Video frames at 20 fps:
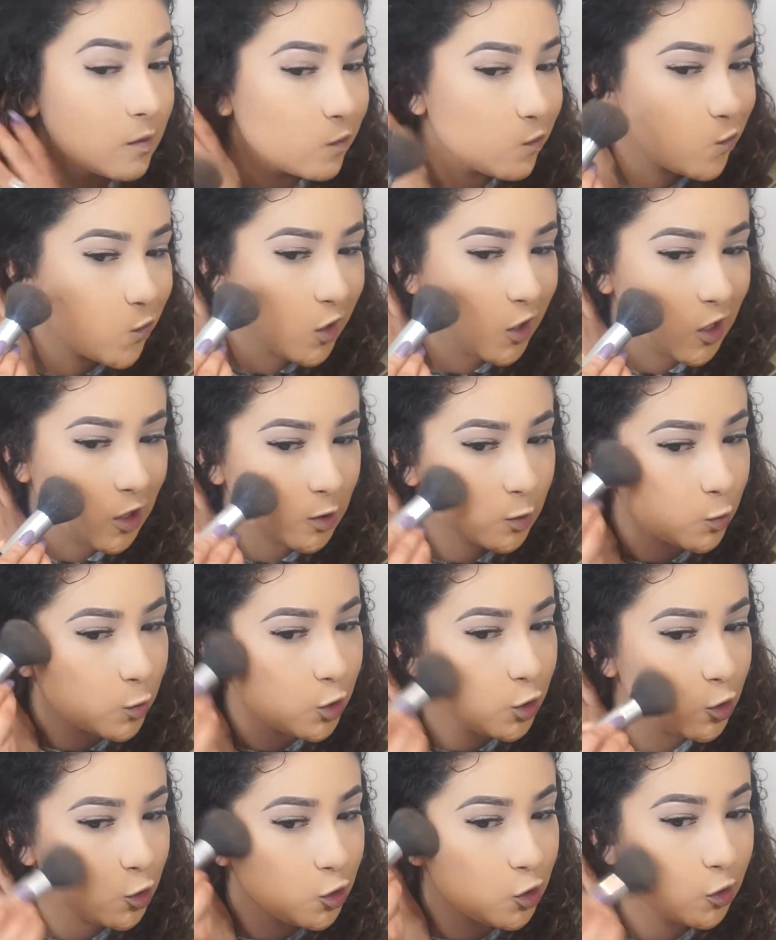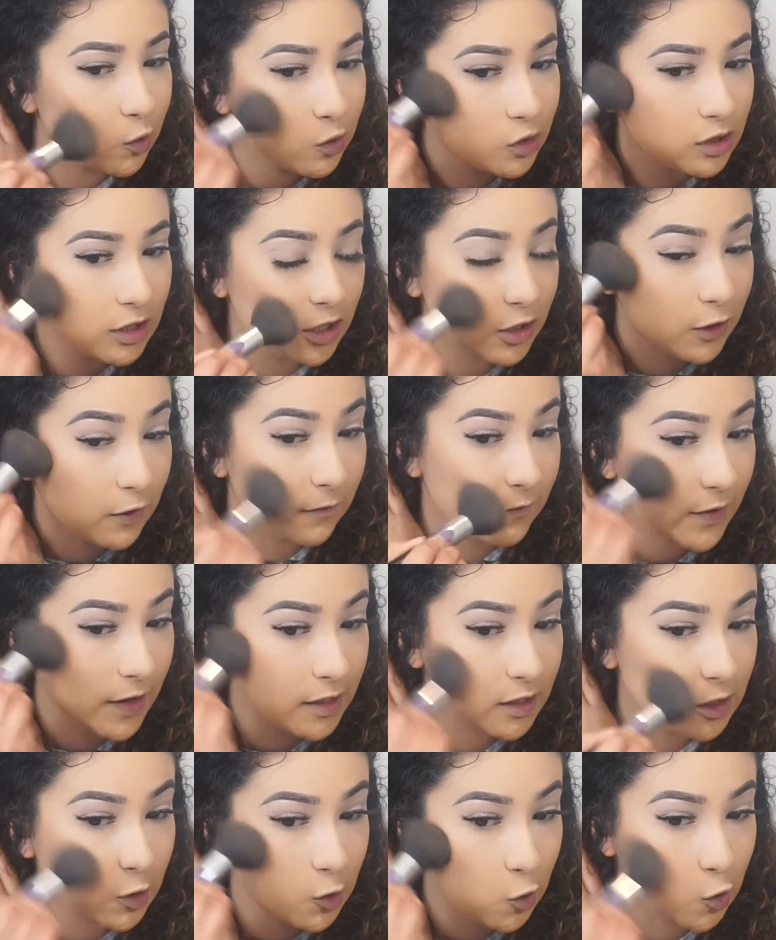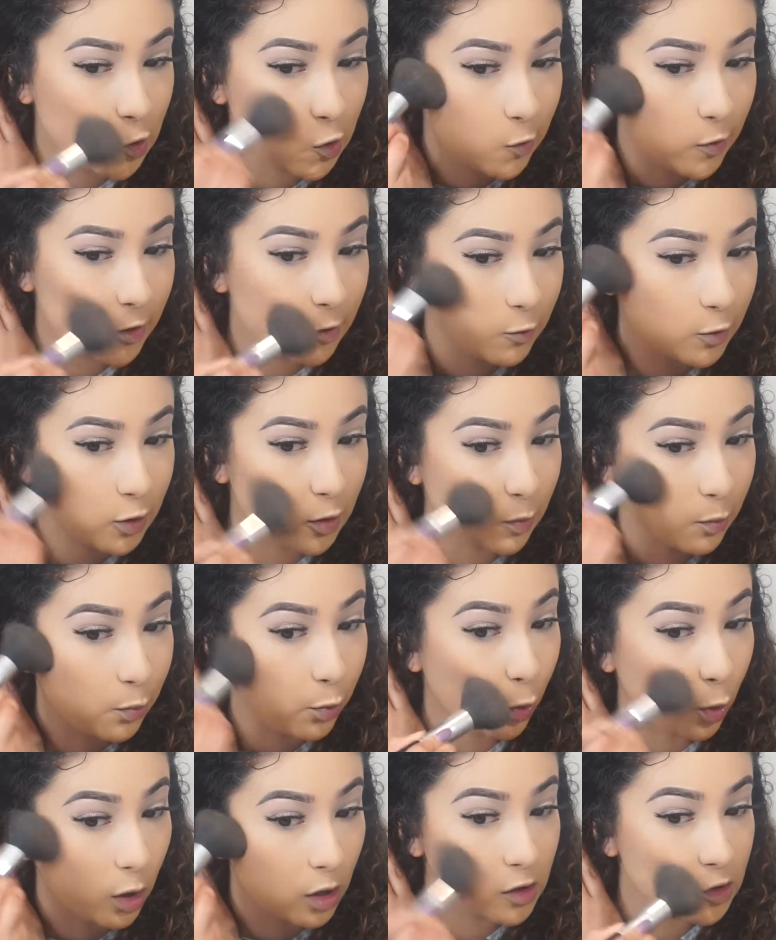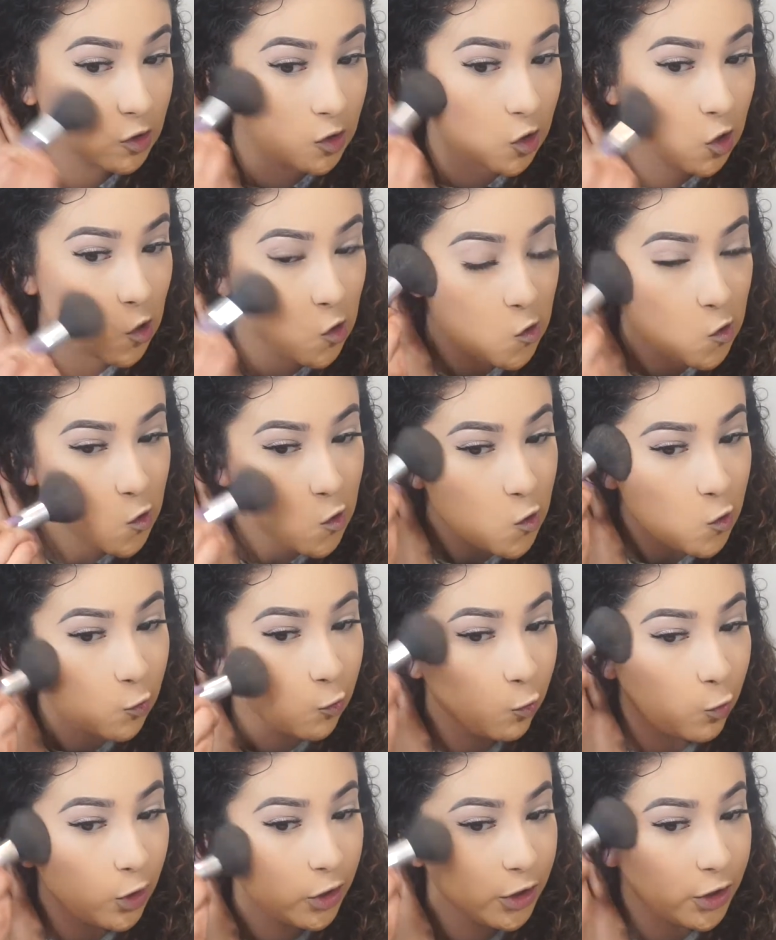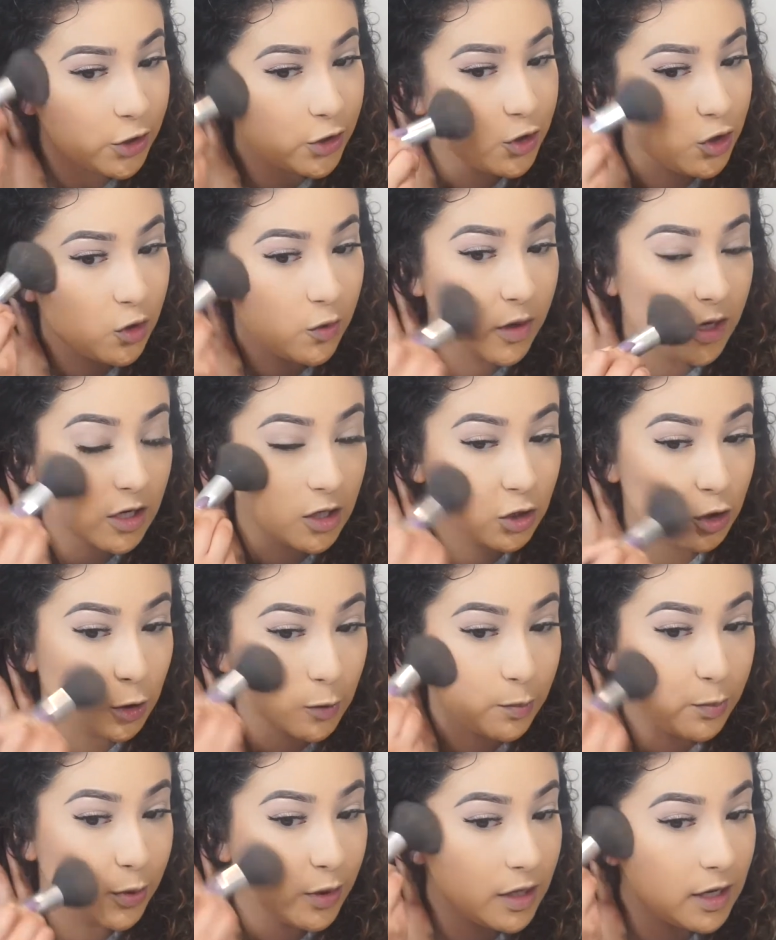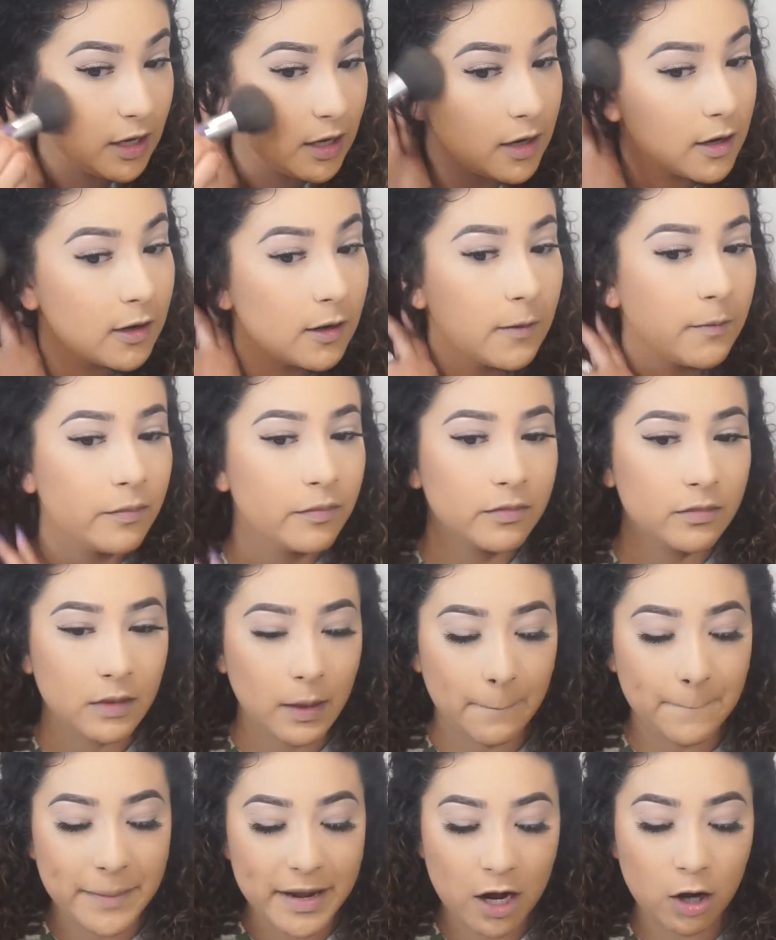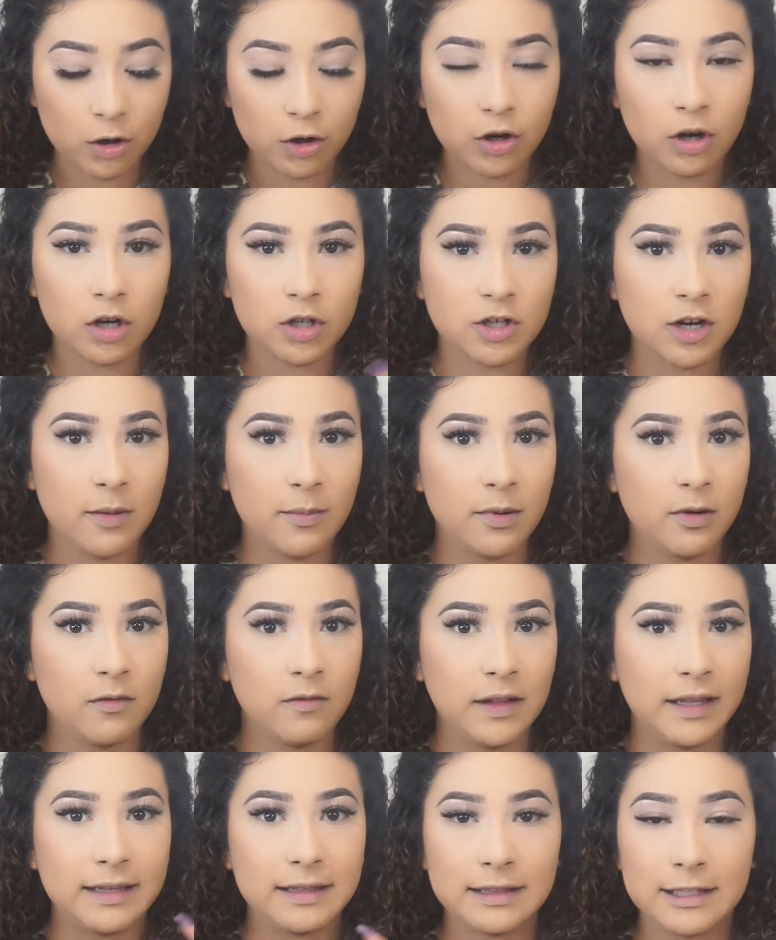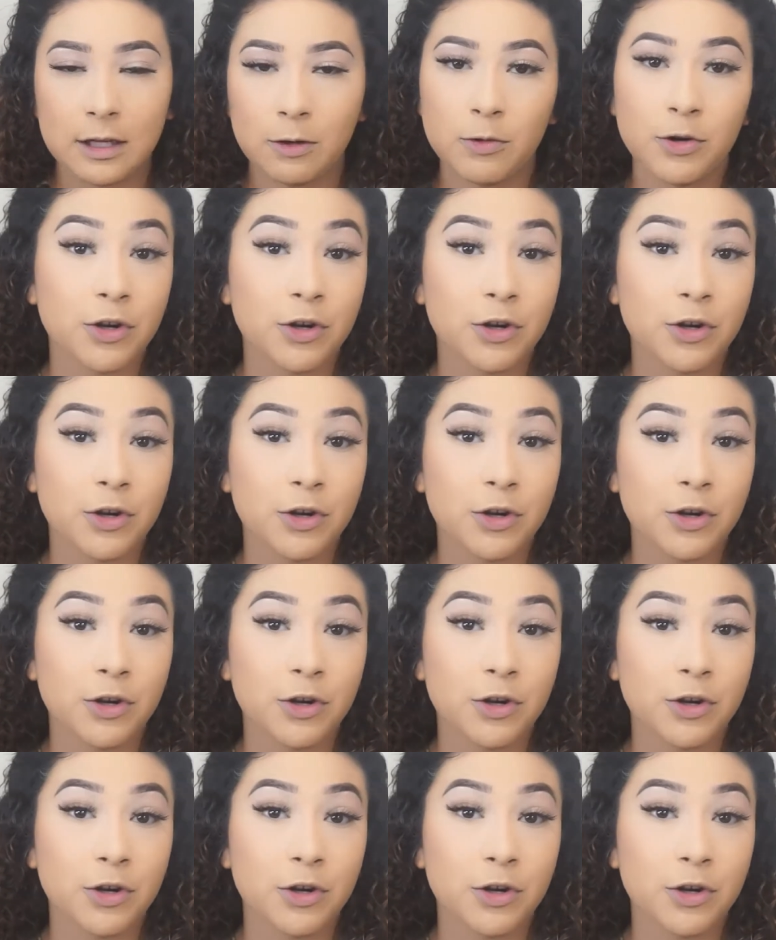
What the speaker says: Because when you don't set your face and you go in with bronzer, what you're doing is you're putting powder on top of like liquid